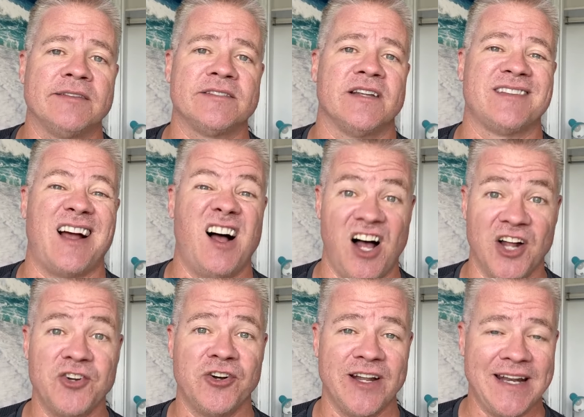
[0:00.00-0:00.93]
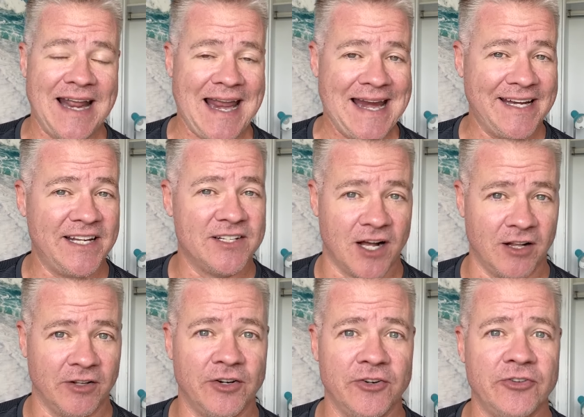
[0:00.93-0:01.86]
us
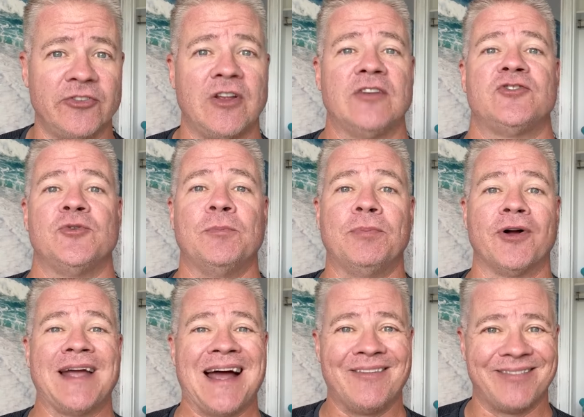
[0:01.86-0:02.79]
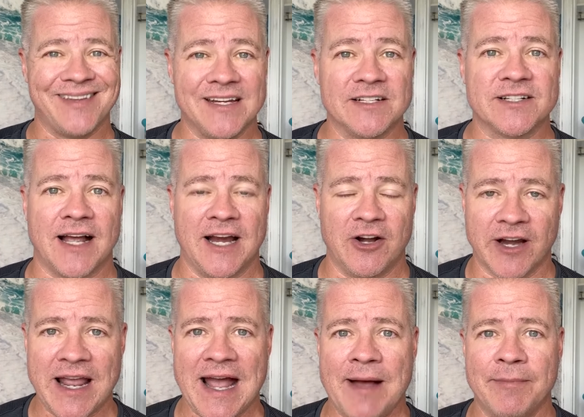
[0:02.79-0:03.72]
$180 to book out the entire
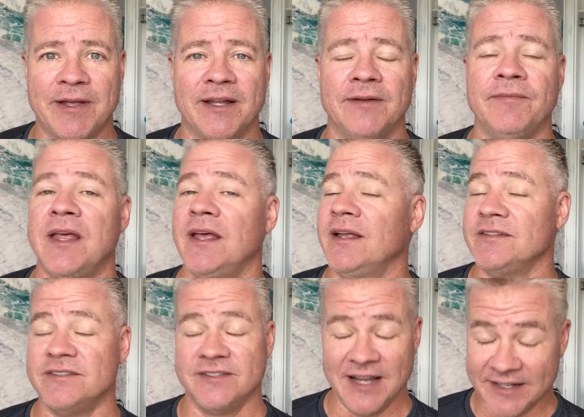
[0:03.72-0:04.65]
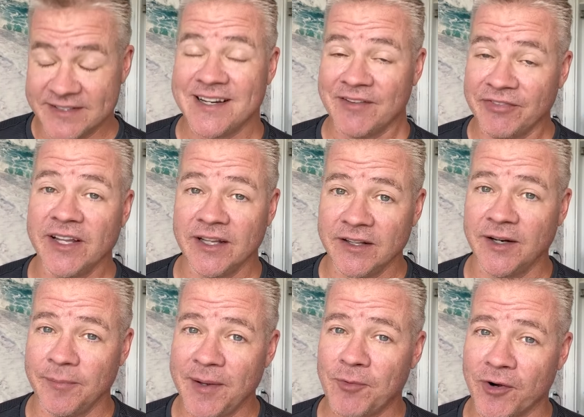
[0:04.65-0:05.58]
cabin. It's definitely a little
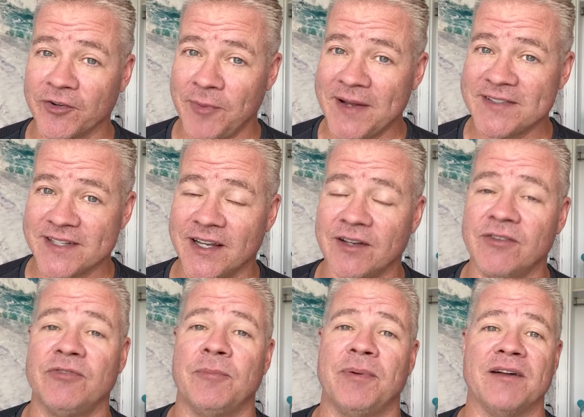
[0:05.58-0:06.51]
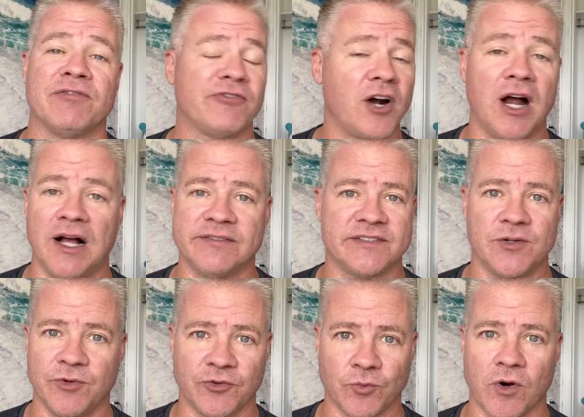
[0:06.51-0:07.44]
bit more expensive, but for us, it
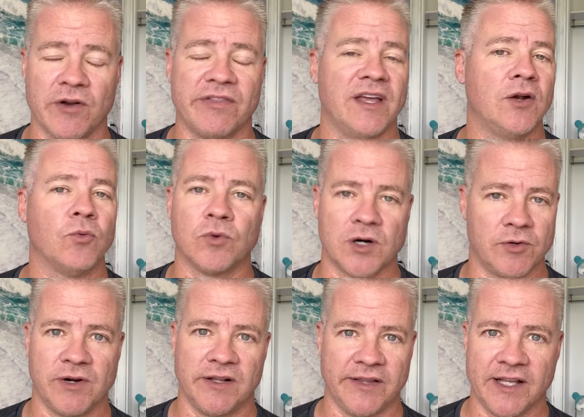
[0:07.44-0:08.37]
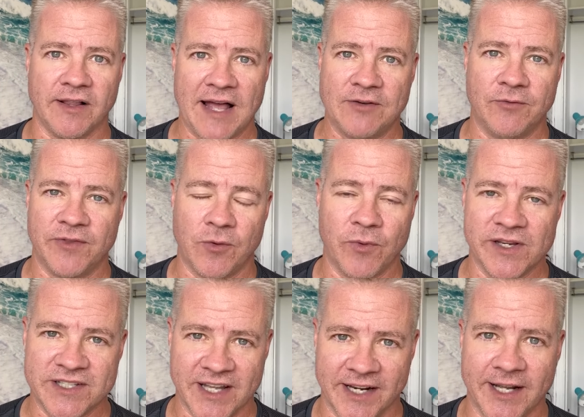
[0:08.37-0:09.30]
was worth it. We're really glad that we
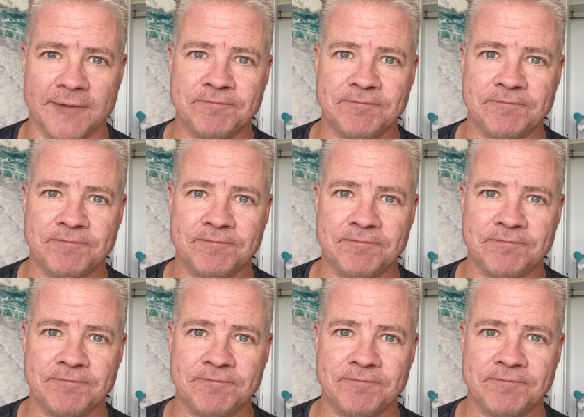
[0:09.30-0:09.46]
did it.